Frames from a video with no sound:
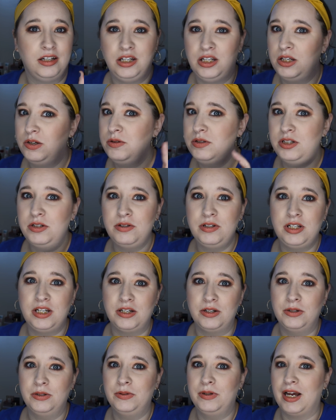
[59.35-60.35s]
You do
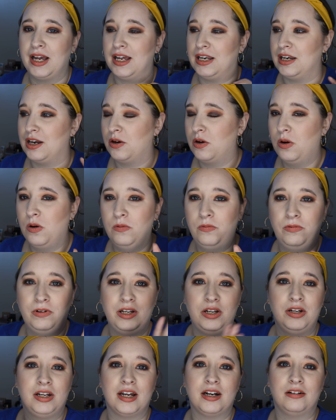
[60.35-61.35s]
you, and
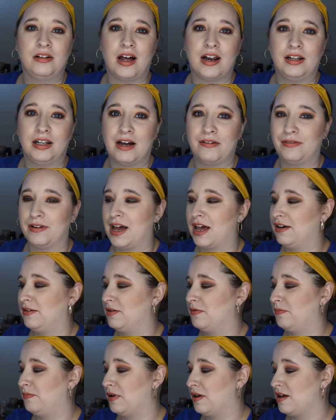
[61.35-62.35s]
hopefully you get a lot of love out of it.